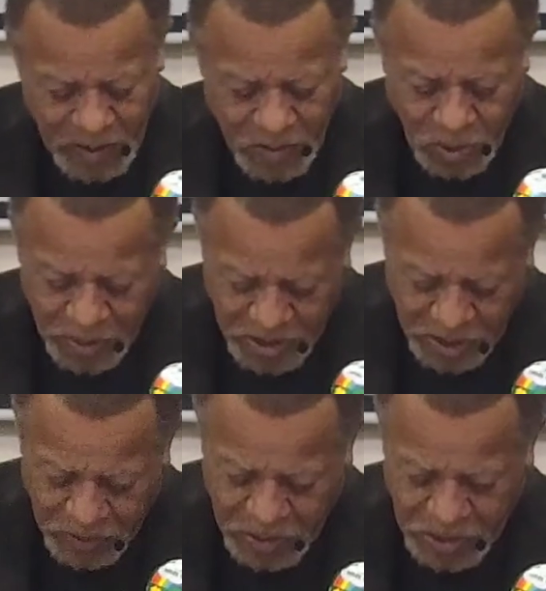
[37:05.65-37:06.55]
We must
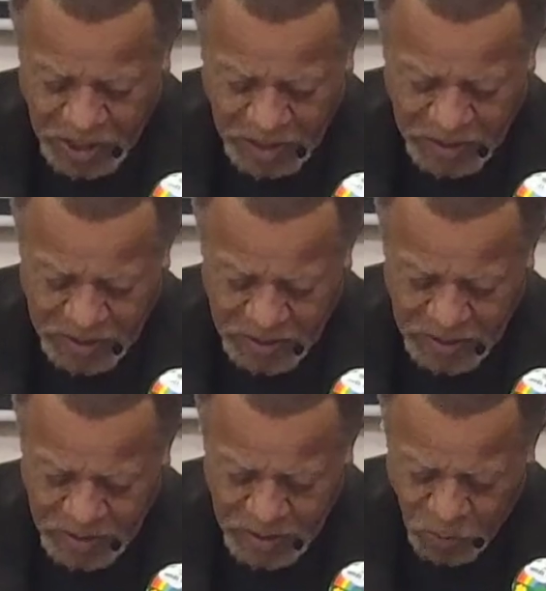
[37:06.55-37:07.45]
heal the sick.
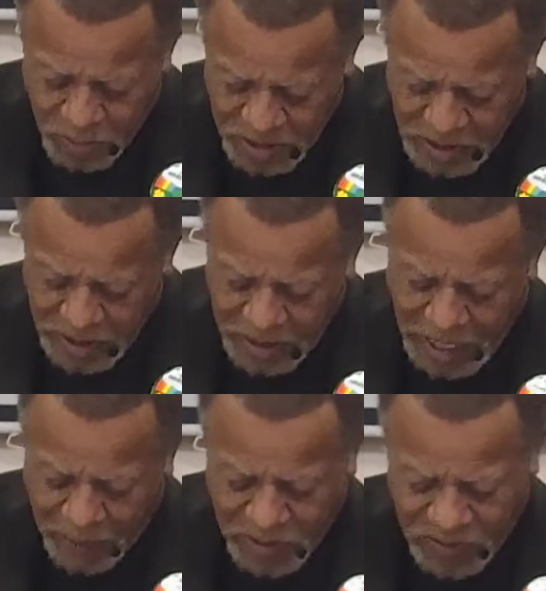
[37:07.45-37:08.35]
We must set the
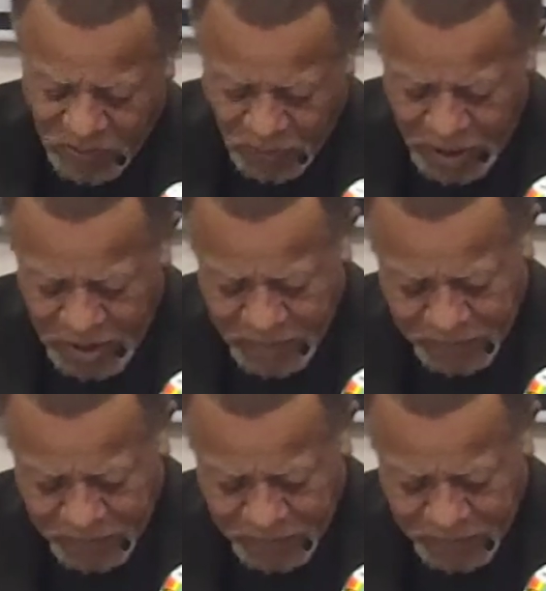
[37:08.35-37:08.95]
captives free.